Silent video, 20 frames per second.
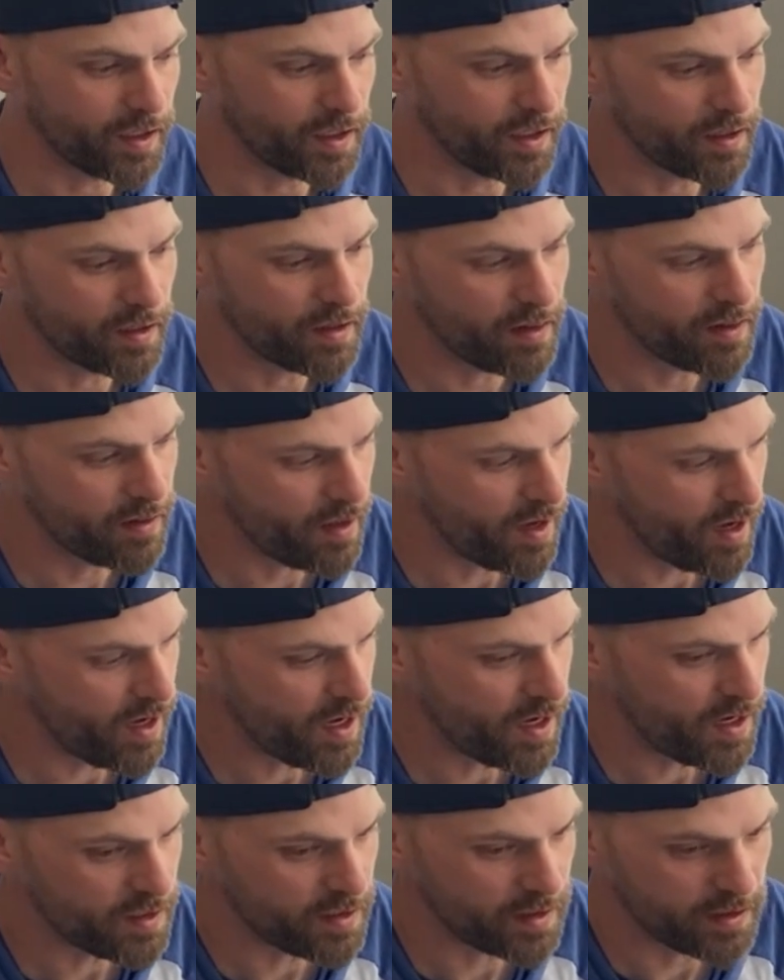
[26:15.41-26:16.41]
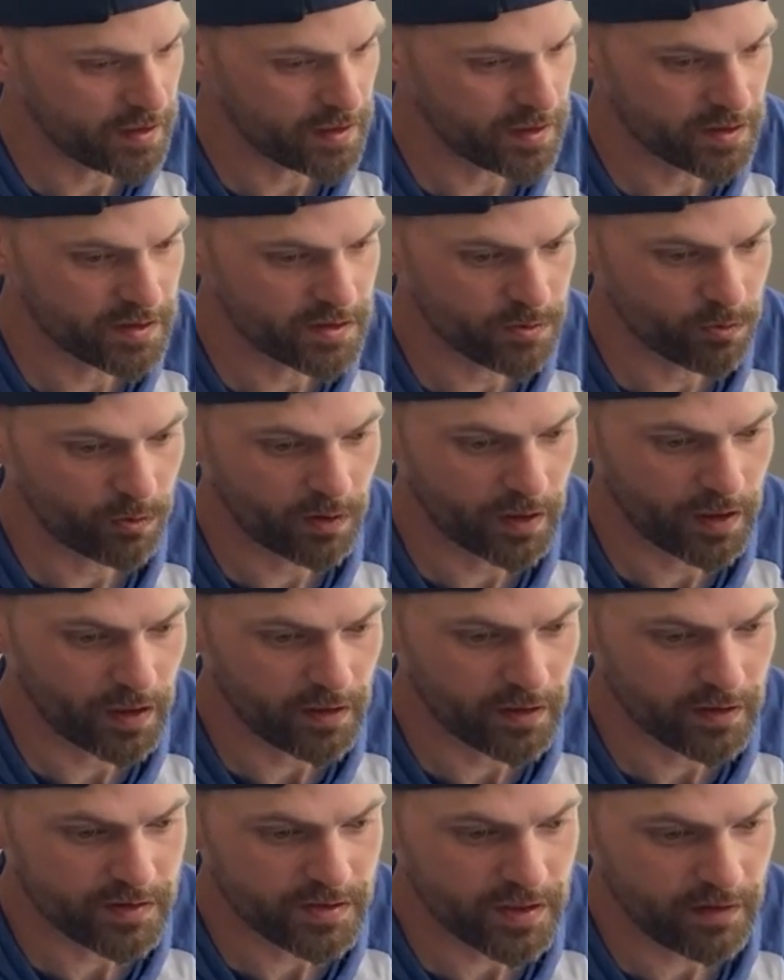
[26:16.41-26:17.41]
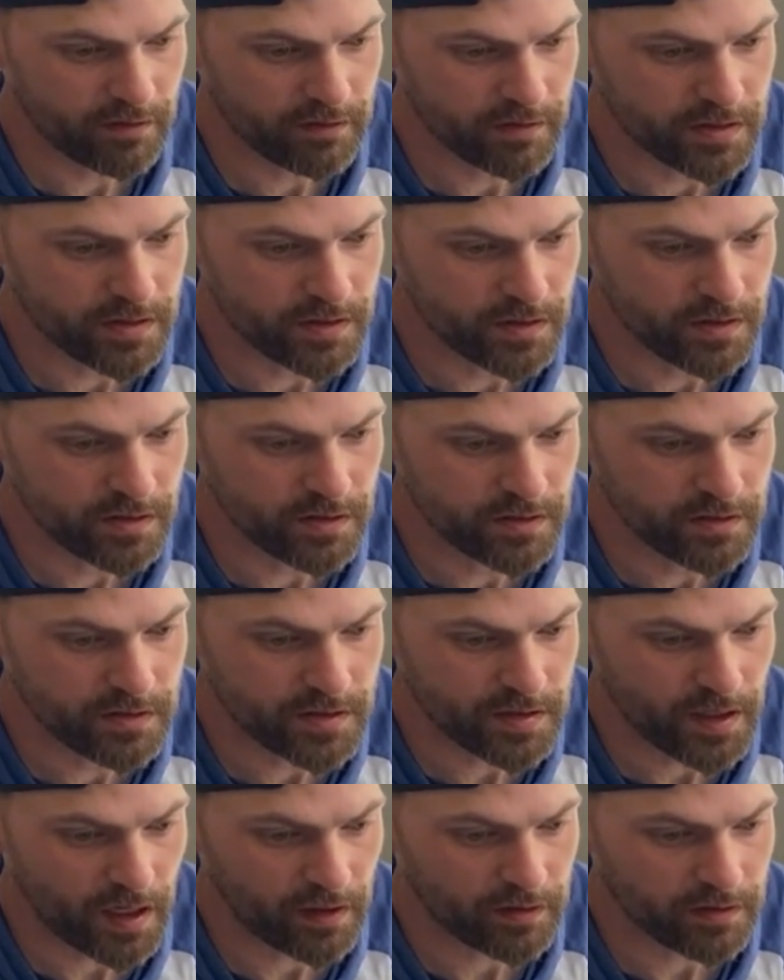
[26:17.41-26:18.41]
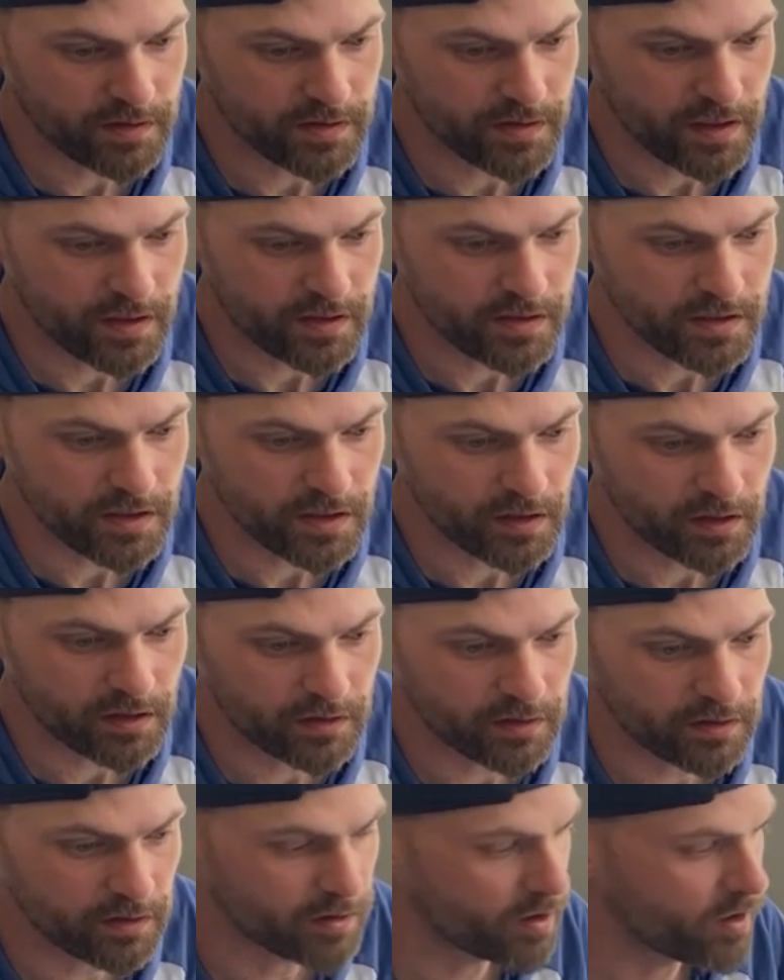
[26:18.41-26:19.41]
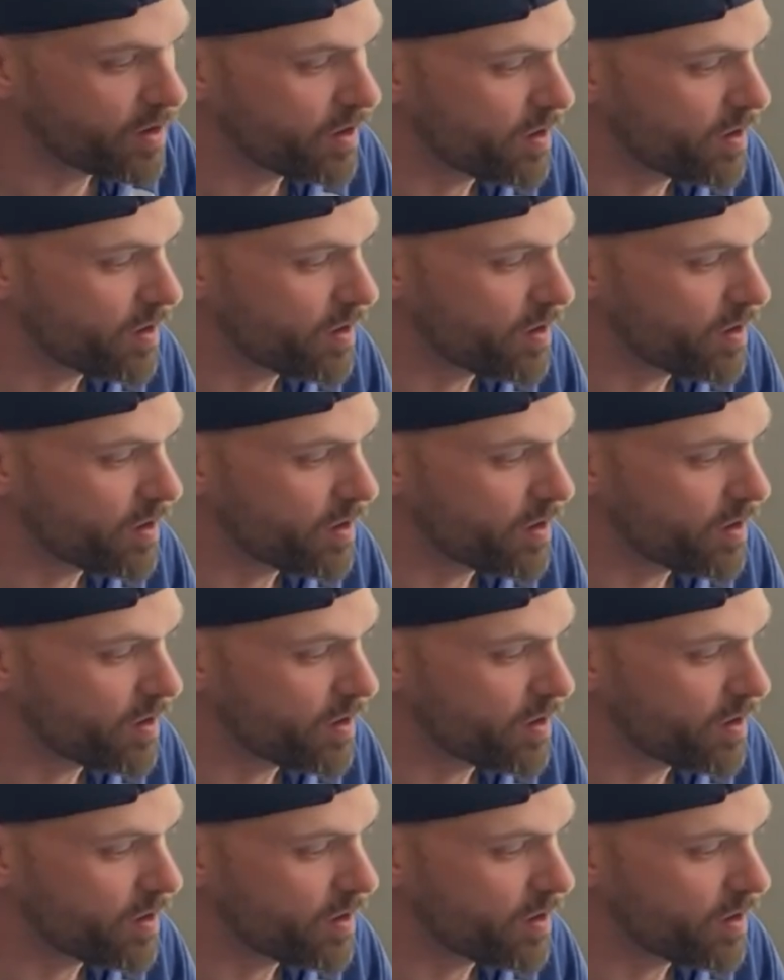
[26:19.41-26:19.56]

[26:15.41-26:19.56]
And that is where 17 stylus head shell